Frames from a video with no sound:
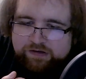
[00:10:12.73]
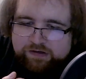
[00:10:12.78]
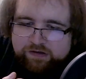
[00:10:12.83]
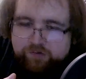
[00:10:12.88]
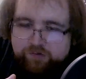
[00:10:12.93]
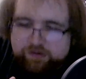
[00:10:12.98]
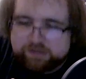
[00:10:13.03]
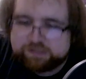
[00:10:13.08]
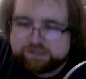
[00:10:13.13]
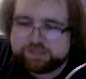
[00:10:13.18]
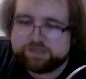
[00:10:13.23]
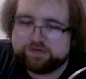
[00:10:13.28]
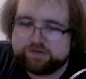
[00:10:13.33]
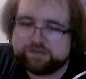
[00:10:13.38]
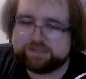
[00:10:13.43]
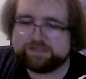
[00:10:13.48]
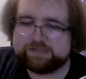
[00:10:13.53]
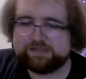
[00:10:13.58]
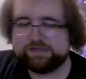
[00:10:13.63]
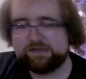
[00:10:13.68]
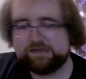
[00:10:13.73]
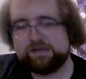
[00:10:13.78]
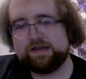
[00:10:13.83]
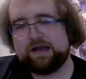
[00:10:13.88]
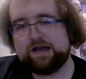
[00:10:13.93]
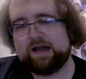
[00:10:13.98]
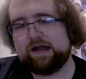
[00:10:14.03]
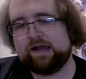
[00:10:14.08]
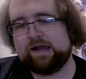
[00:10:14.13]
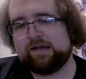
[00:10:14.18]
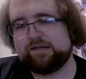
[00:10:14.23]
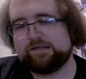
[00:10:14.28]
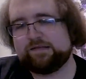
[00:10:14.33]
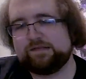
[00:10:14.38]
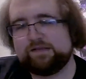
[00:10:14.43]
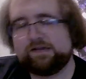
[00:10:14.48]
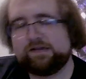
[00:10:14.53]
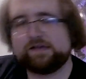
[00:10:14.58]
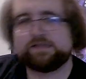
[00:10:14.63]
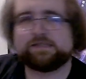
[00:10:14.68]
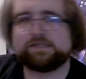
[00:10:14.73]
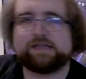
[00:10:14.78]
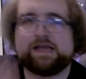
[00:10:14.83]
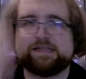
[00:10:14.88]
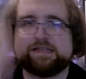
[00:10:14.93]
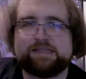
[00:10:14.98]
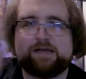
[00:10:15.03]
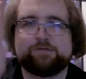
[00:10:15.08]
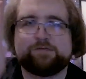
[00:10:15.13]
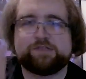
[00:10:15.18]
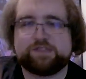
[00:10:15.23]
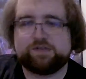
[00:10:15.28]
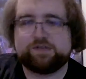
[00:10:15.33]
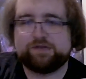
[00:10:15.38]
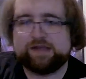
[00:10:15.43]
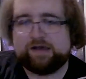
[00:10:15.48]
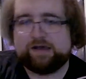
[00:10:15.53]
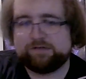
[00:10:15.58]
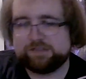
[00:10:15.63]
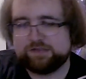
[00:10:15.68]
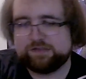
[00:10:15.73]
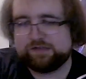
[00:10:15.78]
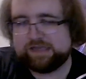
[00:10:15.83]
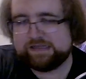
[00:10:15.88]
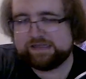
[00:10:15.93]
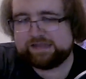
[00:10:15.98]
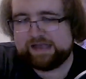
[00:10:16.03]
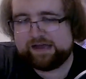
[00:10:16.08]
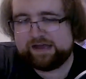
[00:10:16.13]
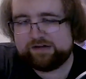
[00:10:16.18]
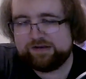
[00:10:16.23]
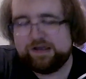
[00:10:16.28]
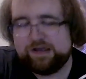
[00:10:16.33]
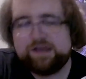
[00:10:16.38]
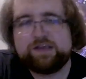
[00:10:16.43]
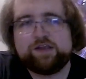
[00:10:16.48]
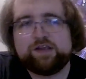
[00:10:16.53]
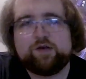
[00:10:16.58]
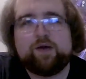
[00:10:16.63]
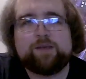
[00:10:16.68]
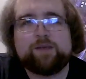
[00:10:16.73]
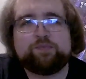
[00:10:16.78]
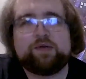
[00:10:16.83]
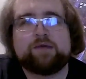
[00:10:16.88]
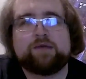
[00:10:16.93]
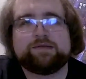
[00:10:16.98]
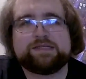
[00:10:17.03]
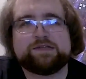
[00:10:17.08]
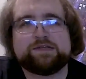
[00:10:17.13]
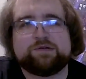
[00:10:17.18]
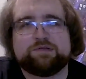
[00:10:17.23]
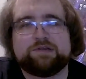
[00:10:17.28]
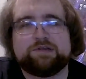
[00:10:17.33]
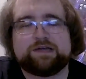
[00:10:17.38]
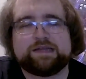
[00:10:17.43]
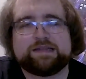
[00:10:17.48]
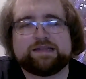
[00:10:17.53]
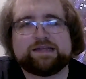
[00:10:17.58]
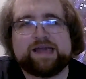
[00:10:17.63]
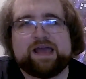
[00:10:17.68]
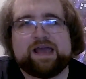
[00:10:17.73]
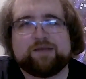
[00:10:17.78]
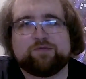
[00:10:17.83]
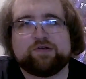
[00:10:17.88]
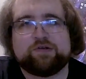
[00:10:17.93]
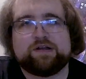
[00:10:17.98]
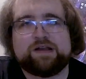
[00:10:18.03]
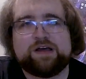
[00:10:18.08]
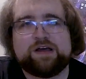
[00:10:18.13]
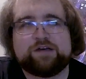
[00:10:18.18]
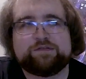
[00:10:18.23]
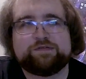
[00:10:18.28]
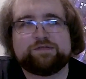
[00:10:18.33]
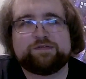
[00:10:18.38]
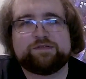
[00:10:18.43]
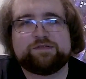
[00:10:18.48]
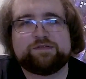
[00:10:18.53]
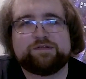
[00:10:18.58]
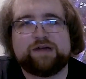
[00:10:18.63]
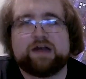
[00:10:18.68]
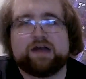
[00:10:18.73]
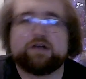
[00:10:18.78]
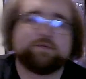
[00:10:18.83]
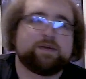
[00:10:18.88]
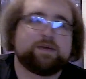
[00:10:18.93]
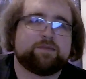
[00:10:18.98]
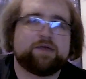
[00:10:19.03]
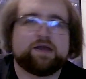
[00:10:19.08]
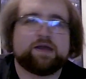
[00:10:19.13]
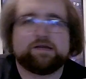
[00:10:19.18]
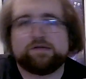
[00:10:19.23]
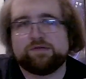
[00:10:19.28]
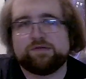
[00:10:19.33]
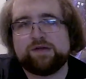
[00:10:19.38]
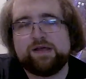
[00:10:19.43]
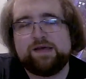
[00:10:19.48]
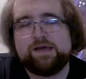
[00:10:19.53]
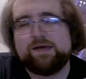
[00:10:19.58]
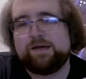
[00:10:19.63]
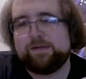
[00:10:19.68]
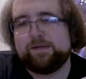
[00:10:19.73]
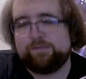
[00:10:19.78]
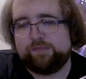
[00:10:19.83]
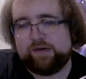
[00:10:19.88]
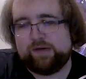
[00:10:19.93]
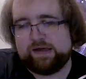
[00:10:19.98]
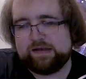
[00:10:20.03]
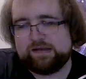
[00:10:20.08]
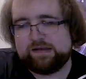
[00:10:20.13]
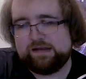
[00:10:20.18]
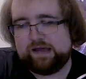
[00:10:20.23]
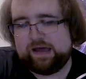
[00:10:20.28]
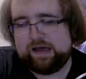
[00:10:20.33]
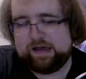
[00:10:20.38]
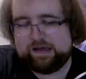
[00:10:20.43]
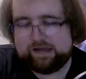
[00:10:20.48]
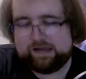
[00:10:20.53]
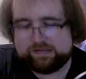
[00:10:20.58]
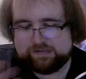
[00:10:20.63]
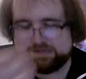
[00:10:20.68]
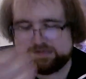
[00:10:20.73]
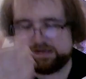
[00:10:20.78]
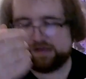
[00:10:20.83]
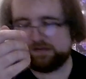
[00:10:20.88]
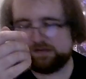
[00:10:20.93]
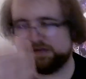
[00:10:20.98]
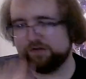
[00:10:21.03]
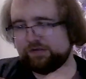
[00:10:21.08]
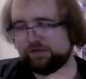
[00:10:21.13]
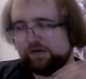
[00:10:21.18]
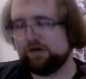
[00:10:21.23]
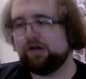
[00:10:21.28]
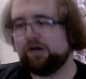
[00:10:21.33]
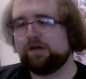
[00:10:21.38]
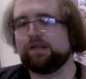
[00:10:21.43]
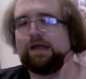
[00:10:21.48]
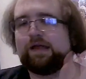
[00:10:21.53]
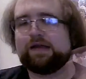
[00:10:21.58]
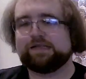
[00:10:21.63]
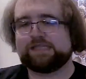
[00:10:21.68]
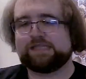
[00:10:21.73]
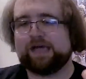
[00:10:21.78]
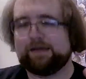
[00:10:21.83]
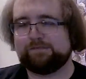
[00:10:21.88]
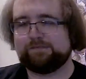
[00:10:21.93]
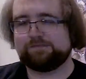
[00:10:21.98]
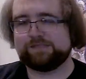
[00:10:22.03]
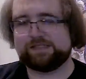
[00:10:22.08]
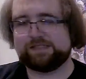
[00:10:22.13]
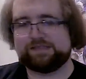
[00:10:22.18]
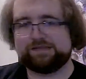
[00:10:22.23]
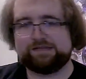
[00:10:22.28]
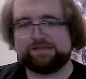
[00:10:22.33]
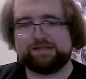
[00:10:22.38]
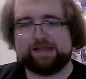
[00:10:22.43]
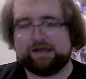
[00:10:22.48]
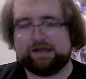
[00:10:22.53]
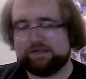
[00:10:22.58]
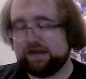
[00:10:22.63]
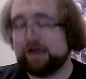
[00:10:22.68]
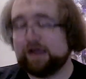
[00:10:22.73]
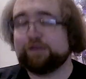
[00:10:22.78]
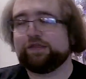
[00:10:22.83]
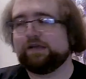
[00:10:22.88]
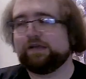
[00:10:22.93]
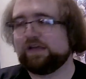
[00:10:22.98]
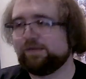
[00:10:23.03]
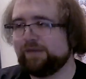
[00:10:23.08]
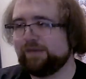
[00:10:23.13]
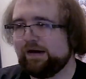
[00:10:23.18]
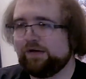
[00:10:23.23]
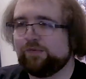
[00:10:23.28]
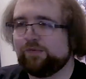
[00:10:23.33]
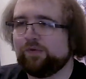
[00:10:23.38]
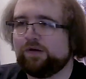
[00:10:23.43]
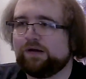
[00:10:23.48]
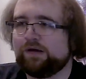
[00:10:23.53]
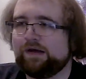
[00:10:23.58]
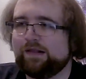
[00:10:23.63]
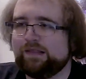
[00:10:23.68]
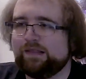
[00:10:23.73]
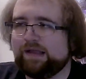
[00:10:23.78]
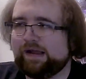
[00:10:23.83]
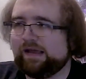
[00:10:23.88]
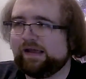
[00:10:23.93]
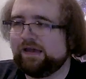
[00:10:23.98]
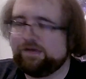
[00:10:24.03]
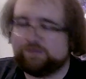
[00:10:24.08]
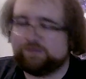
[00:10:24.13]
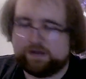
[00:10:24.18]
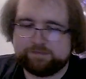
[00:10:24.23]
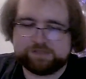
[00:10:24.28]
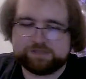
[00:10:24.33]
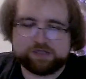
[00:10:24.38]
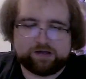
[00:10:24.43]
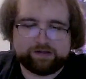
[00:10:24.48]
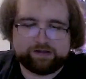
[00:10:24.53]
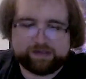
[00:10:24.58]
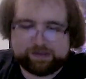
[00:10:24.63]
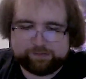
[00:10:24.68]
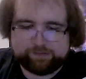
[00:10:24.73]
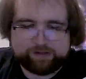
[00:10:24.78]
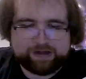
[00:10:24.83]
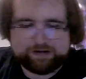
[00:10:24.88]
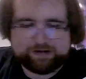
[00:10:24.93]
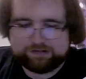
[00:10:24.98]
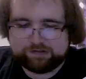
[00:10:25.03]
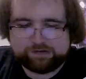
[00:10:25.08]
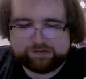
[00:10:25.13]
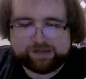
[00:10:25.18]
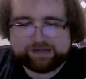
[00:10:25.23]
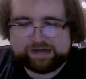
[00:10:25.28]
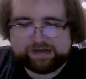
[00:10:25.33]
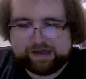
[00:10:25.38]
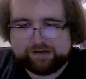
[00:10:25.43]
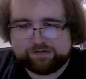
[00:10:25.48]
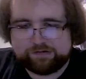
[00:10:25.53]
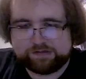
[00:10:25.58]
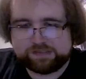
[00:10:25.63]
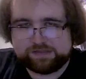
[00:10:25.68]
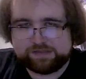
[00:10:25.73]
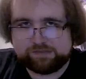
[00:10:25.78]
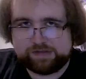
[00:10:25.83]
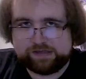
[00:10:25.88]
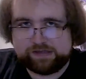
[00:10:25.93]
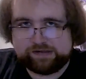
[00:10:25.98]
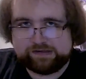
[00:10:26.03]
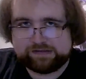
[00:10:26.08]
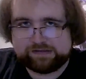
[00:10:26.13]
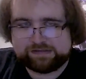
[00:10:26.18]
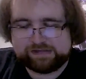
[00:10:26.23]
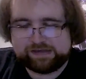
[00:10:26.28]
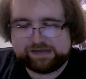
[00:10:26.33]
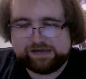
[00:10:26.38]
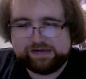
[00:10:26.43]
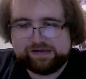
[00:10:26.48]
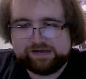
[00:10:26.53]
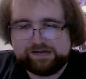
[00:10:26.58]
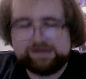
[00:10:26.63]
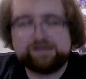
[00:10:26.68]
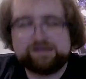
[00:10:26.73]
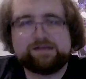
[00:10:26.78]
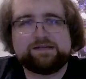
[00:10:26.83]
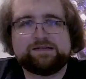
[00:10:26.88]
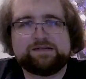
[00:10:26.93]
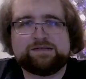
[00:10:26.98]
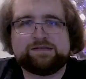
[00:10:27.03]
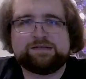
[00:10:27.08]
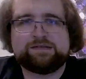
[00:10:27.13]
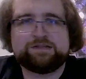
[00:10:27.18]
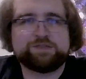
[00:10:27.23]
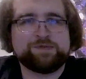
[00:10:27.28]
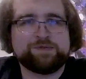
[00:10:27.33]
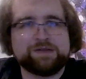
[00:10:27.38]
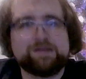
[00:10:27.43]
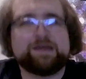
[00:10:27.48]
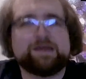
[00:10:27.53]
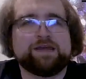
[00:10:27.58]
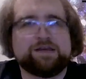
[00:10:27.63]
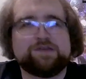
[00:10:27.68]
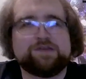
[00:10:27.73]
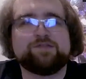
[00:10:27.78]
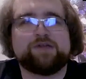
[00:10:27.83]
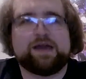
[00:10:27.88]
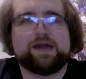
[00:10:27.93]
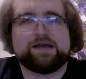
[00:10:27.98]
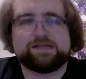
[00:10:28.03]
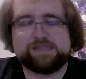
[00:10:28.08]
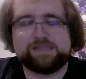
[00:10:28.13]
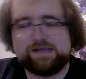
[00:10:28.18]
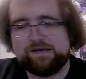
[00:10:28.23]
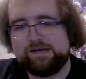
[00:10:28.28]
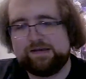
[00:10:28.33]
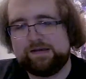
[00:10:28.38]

You know what I just noticed? Because as I was doing it, I was looking down. You know, I probably don't look at the camera enough. I don't know, maybe I do. But, you know, there are a lot of times, now that I think about it, where, like, if I'm talking, I'm kind of looking down or something, and it's like, I should be looking at you guys.